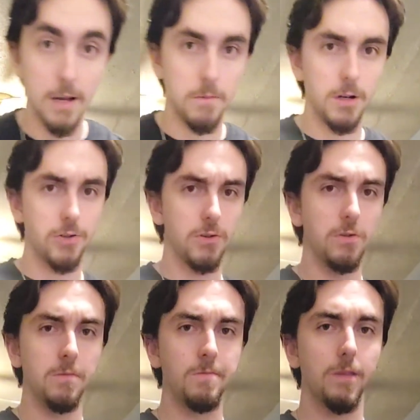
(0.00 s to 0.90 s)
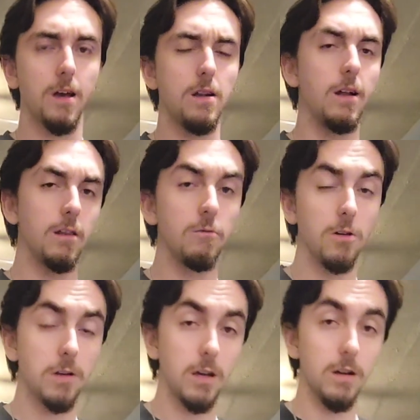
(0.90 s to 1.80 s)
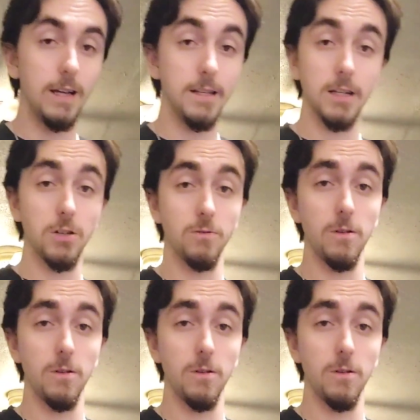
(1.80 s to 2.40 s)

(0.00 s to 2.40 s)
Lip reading: and mushroom, kind of like the roadkill at Texas